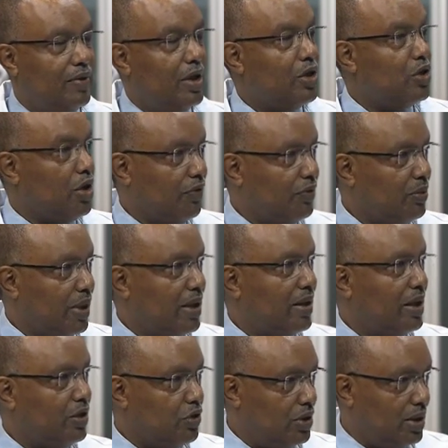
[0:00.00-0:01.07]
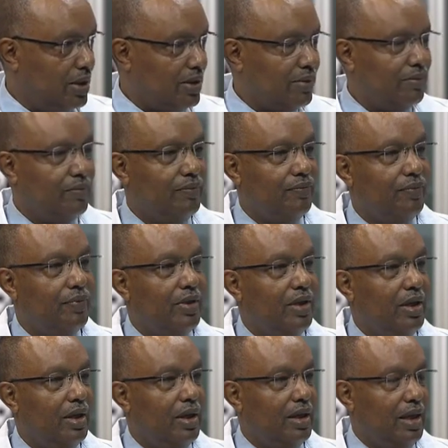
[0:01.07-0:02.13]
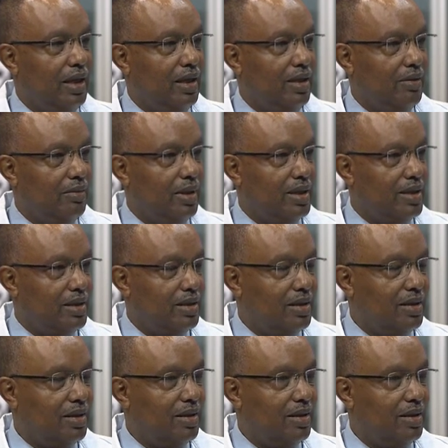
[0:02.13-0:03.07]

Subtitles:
software engineer, was